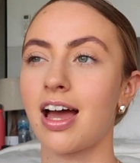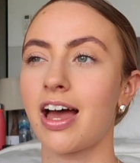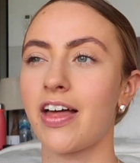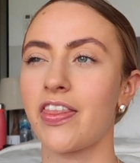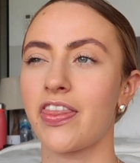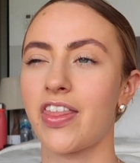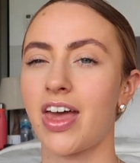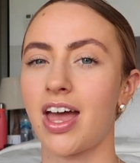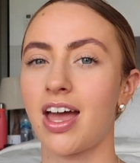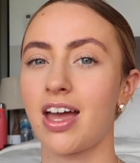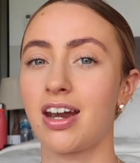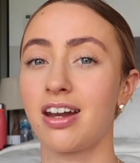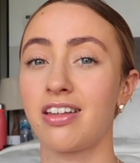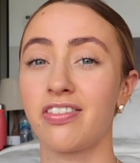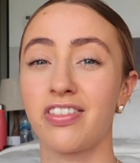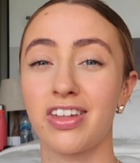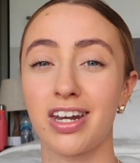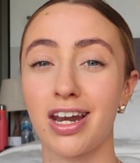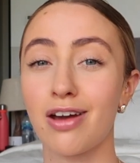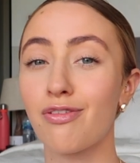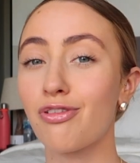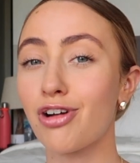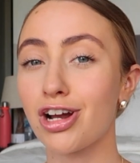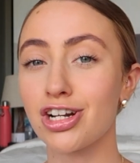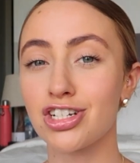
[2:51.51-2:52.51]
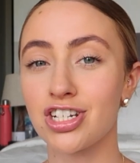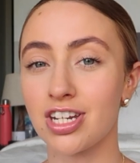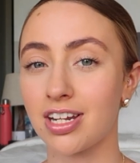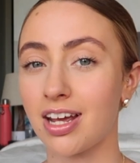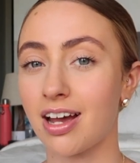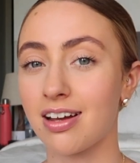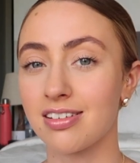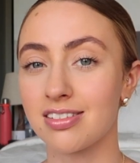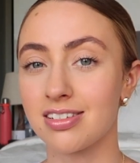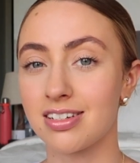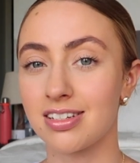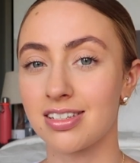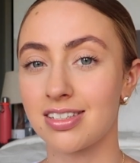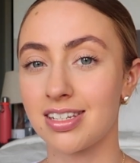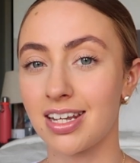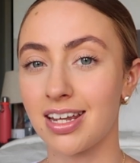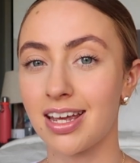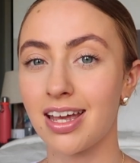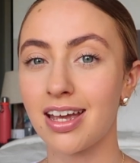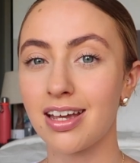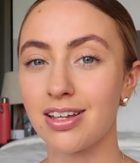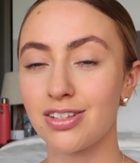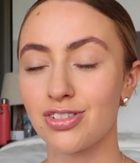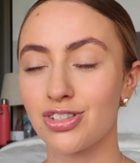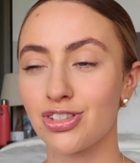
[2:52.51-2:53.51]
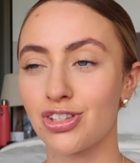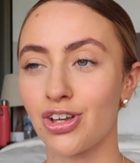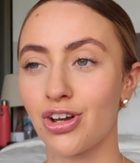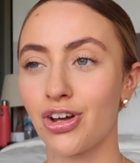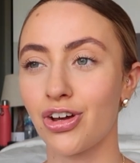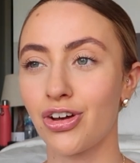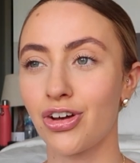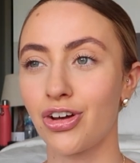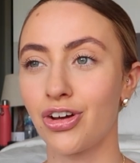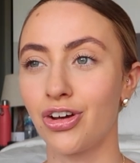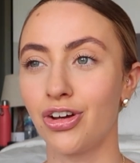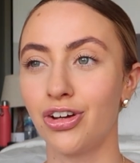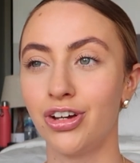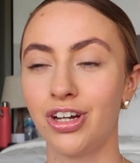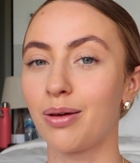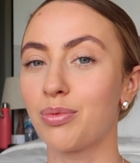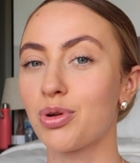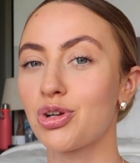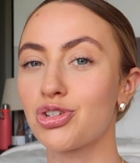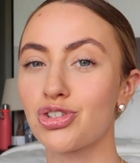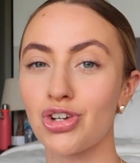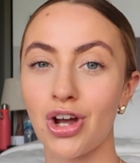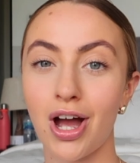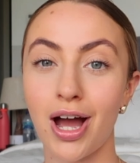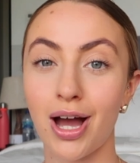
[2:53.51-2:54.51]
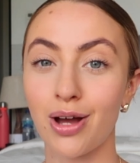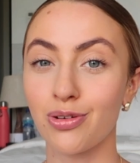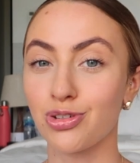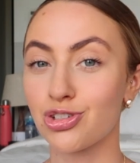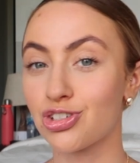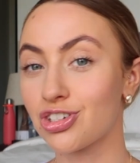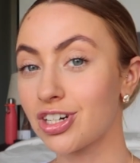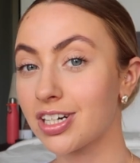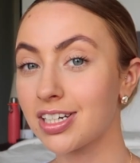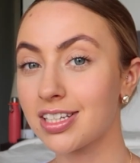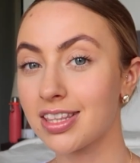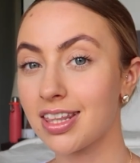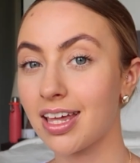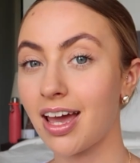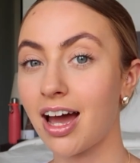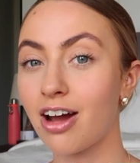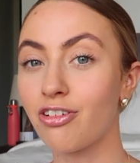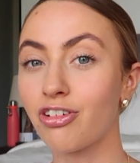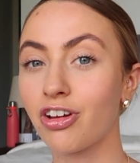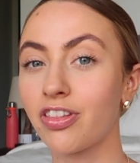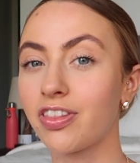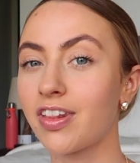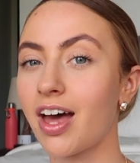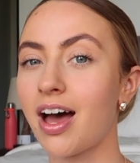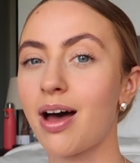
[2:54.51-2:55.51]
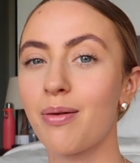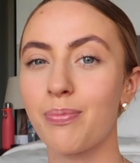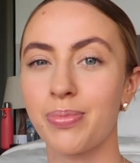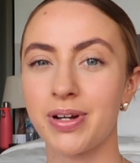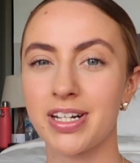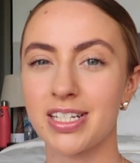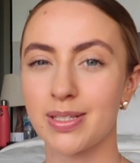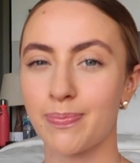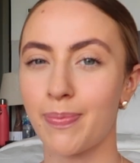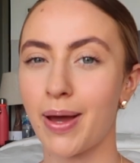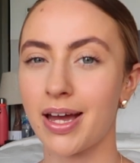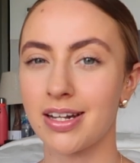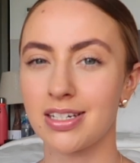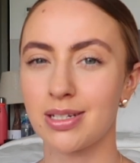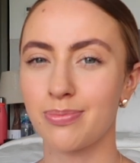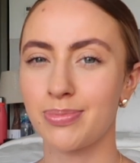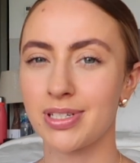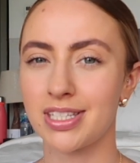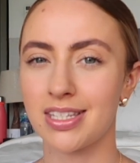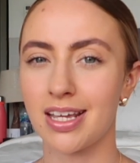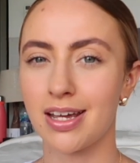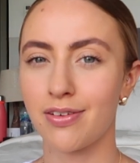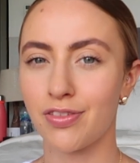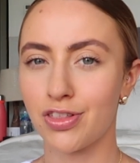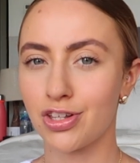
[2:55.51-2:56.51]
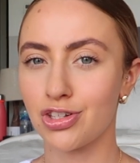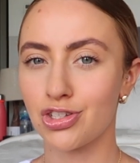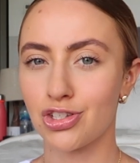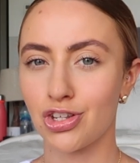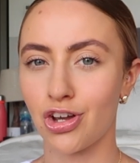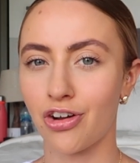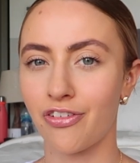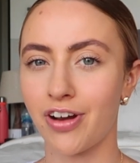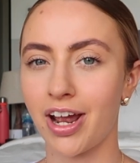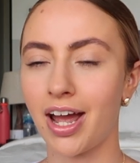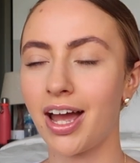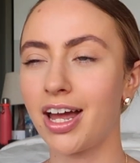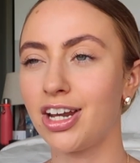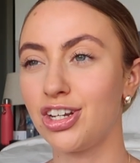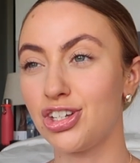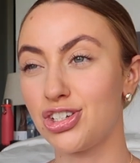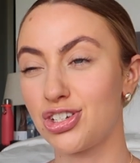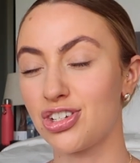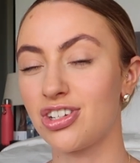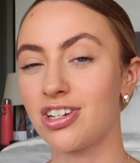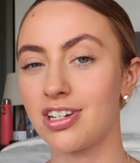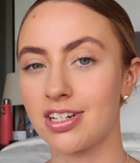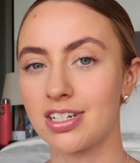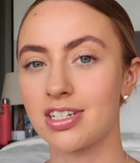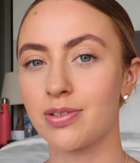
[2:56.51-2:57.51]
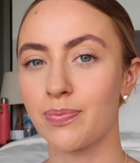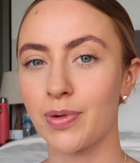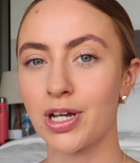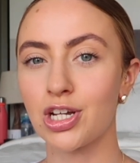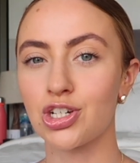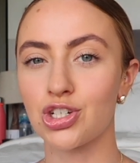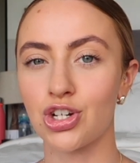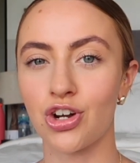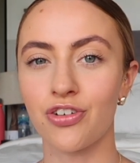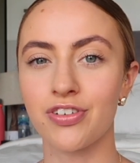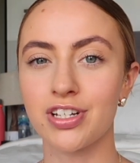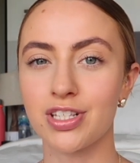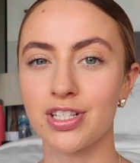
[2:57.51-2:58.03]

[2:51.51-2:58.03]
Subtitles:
and then they never actually asked to see it, so I'm not sure how strict they are on that, but it's better to be safe than sorry, and you do need to make sure